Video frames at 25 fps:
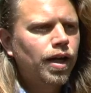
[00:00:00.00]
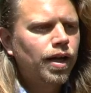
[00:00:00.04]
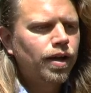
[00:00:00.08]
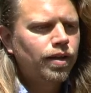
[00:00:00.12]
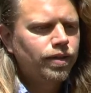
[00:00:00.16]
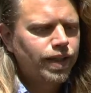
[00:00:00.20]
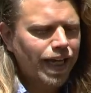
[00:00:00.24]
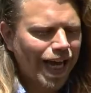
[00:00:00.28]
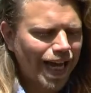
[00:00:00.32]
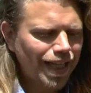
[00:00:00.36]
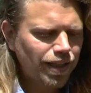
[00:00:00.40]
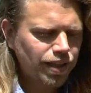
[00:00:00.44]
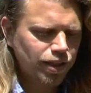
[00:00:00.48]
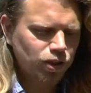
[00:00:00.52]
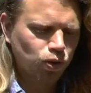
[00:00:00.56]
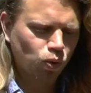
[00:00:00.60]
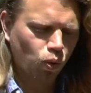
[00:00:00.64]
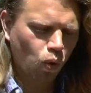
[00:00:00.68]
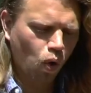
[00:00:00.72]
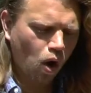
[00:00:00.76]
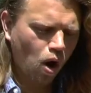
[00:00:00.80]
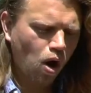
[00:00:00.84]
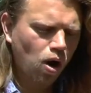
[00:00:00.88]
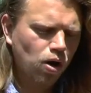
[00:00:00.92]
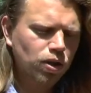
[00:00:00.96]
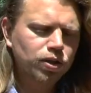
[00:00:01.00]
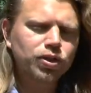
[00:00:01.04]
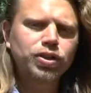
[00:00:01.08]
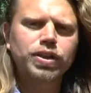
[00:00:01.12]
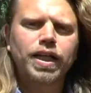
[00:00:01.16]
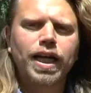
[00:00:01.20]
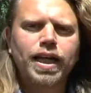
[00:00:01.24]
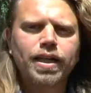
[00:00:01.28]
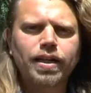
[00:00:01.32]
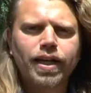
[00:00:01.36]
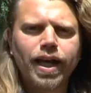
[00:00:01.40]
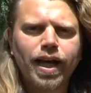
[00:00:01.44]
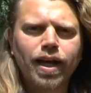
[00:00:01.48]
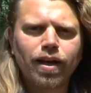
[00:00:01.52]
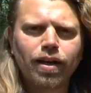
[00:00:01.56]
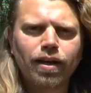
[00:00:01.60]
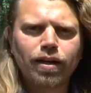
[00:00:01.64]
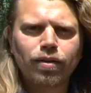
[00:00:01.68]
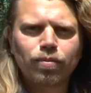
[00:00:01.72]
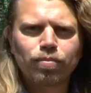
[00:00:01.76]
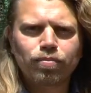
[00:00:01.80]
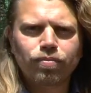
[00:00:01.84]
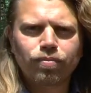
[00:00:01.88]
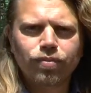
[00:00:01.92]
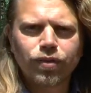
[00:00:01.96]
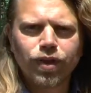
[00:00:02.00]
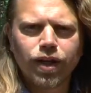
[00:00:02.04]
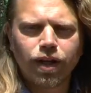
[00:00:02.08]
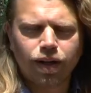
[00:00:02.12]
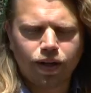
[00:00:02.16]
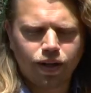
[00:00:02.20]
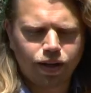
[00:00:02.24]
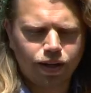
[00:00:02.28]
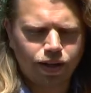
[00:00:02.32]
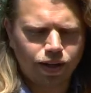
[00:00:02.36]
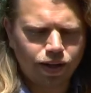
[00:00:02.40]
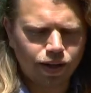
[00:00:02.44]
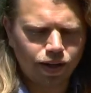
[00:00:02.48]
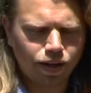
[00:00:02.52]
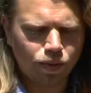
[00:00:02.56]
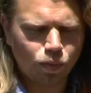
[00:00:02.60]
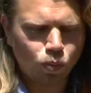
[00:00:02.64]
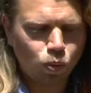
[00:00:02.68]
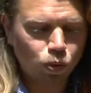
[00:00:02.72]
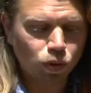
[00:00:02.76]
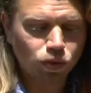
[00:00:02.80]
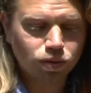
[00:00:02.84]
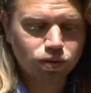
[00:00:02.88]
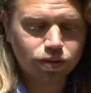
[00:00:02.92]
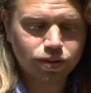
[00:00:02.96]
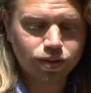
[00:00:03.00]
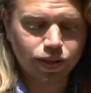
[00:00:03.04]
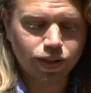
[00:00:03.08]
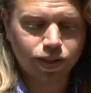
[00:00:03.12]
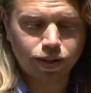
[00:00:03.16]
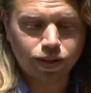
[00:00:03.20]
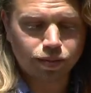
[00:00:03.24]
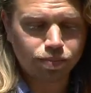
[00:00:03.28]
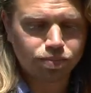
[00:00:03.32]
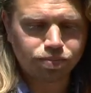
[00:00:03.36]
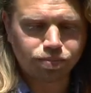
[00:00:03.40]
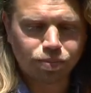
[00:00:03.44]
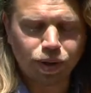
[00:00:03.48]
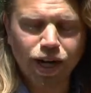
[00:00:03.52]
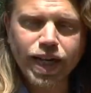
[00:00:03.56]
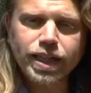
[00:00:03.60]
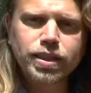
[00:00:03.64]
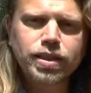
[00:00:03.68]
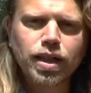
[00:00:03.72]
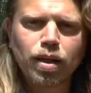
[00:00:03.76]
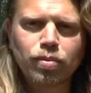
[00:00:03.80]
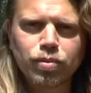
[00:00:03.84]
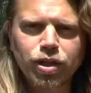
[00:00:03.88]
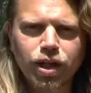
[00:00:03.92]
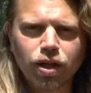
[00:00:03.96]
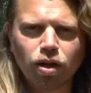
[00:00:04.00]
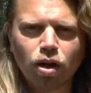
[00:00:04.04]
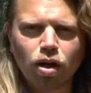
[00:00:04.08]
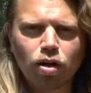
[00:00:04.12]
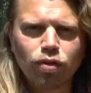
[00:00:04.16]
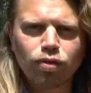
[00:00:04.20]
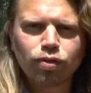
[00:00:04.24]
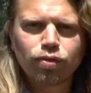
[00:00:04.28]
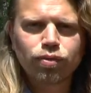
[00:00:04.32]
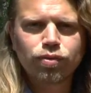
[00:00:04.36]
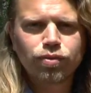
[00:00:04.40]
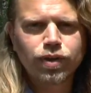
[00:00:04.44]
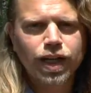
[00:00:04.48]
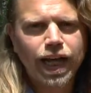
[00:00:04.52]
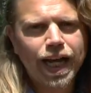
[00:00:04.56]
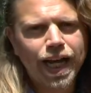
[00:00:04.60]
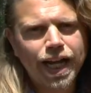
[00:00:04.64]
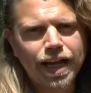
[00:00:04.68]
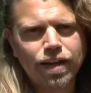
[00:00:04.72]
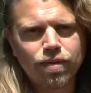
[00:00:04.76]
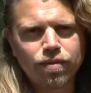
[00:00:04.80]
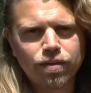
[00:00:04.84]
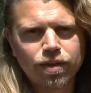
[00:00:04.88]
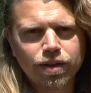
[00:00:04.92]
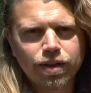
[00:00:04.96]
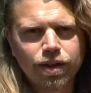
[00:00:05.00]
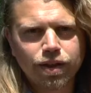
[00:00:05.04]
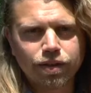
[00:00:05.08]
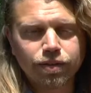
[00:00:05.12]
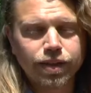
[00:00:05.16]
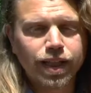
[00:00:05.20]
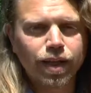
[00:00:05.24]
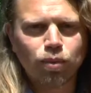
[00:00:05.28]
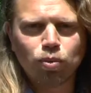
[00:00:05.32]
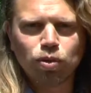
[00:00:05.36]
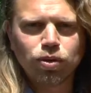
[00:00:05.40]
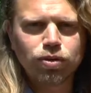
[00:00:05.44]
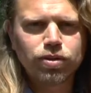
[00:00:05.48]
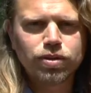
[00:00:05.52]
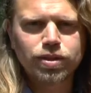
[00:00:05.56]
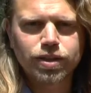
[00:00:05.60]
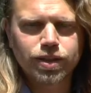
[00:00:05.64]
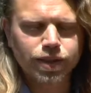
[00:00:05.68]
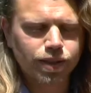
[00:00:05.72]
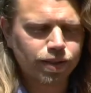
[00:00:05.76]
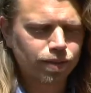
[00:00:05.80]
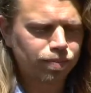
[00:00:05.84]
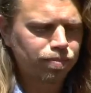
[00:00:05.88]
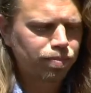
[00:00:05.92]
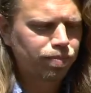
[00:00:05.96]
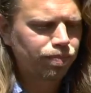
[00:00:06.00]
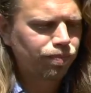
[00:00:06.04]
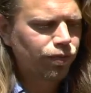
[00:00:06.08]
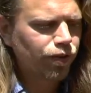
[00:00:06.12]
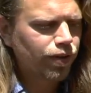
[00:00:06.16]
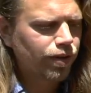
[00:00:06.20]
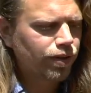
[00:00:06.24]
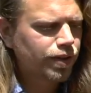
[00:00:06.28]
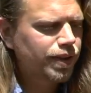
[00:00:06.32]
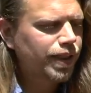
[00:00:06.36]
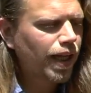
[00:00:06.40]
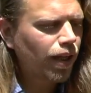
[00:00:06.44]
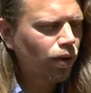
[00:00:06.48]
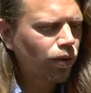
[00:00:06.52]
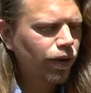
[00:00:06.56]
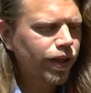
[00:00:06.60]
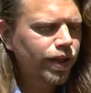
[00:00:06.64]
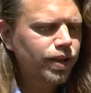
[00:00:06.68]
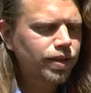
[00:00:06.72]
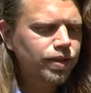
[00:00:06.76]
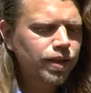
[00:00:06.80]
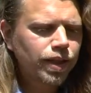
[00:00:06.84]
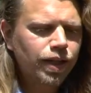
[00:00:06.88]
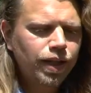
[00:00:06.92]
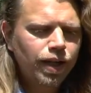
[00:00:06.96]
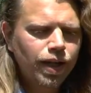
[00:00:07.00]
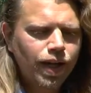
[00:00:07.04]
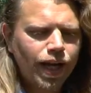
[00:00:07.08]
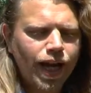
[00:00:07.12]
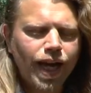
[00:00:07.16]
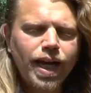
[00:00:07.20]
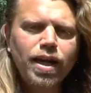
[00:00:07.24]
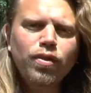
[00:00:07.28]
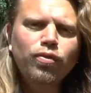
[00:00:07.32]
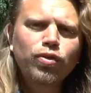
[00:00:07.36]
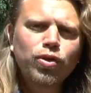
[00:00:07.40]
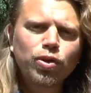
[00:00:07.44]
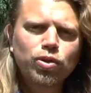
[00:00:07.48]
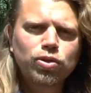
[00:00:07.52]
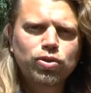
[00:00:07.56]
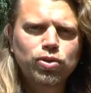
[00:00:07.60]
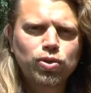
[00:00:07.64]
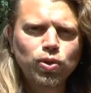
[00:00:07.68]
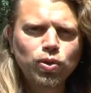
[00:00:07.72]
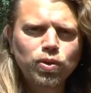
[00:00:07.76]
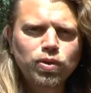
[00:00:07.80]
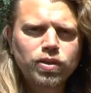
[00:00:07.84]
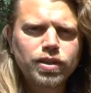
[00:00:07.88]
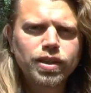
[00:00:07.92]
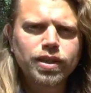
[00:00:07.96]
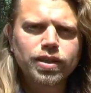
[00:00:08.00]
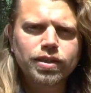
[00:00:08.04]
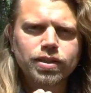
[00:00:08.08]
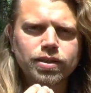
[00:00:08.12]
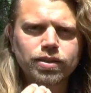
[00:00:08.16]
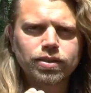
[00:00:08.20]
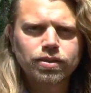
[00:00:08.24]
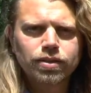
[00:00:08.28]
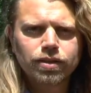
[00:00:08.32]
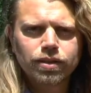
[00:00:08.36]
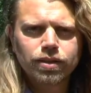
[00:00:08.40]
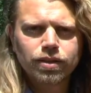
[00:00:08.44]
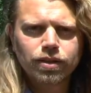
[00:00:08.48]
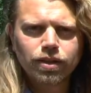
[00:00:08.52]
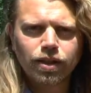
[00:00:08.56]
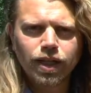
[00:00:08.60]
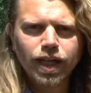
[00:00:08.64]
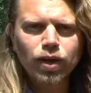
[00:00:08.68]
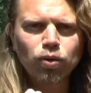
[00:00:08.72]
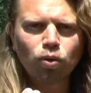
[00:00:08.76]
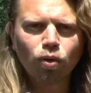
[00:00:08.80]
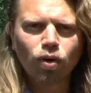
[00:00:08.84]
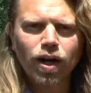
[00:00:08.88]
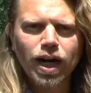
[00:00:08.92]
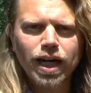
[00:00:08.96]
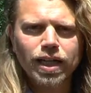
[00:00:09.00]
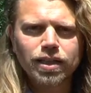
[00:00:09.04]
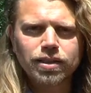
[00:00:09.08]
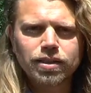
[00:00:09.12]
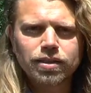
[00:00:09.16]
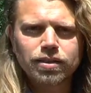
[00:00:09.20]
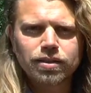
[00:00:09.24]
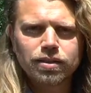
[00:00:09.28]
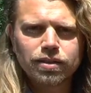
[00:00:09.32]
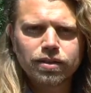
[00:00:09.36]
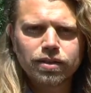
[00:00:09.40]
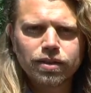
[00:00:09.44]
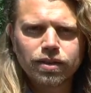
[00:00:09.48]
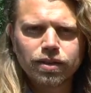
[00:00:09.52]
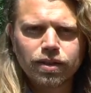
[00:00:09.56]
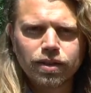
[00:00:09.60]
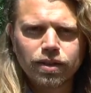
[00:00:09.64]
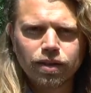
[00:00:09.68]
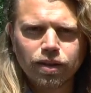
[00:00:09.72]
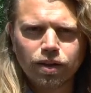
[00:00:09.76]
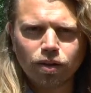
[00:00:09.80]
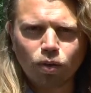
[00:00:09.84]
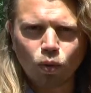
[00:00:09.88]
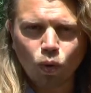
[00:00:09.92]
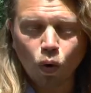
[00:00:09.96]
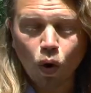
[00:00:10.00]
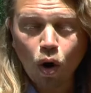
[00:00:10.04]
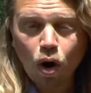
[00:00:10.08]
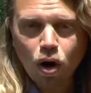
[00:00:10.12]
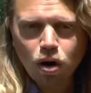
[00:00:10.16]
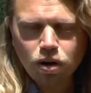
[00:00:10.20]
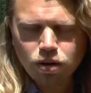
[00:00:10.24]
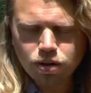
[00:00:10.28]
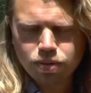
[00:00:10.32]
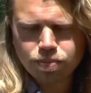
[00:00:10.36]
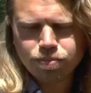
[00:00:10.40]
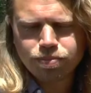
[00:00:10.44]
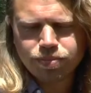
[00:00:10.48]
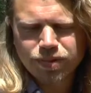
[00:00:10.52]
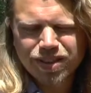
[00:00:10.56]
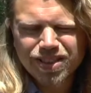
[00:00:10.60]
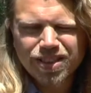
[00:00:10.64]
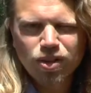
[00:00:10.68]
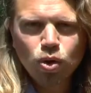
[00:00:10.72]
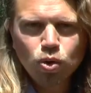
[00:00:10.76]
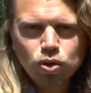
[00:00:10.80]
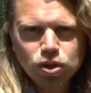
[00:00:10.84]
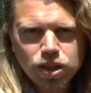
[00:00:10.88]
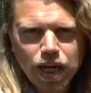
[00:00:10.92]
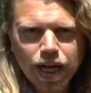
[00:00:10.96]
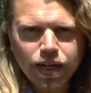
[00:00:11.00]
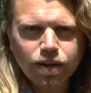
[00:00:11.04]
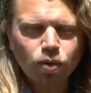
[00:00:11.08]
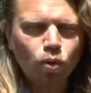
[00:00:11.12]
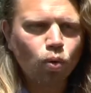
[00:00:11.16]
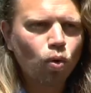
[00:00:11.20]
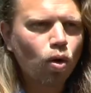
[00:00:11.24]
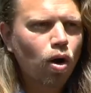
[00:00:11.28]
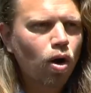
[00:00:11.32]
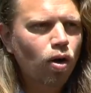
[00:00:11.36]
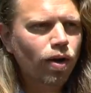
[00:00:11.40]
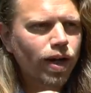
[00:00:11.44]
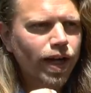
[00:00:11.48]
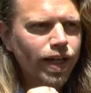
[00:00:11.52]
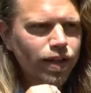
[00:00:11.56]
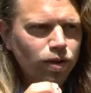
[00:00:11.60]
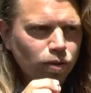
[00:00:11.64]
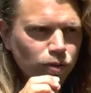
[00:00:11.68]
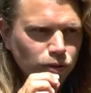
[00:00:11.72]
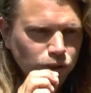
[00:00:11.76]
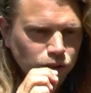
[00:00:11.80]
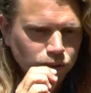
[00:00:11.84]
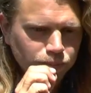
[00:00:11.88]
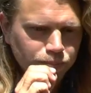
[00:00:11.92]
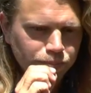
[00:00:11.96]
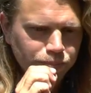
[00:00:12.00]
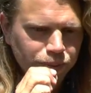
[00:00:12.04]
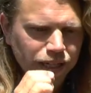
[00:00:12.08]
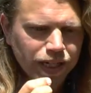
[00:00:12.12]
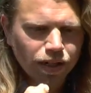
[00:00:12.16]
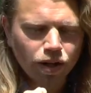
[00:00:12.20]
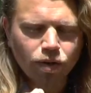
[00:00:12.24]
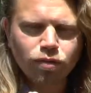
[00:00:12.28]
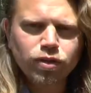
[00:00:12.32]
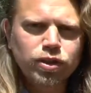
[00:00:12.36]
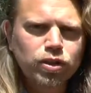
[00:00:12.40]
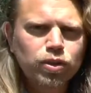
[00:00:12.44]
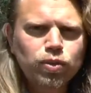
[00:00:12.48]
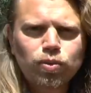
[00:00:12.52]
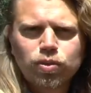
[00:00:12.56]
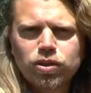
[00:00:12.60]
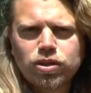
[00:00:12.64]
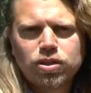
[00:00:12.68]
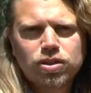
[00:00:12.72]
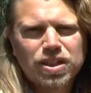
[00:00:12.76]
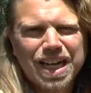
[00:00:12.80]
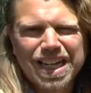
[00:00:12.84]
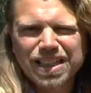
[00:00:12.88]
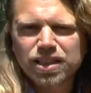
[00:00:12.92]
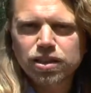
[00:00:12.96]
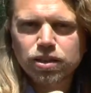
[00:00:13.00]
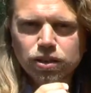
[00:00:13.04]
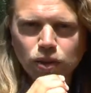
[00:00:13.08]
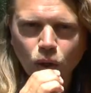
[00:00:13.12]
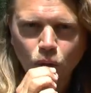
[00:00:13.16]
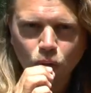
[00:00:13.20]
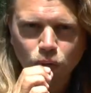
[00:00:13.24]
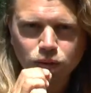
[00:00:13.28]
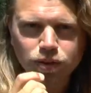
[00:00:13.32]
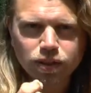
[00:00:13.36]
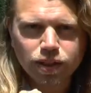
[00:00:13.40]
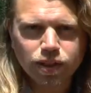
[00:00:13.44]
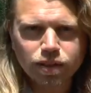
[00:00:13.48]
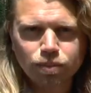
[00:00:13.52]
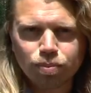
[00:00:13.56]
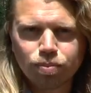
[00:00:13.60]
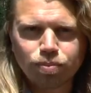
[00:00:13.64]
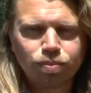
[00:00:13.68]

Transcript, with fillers: They had these rocks and they uh, would uh, break something off and they would uh, sell it. And if you took this liquorized rock, it looks like a rock, and you just bit it off, it just was like salt, it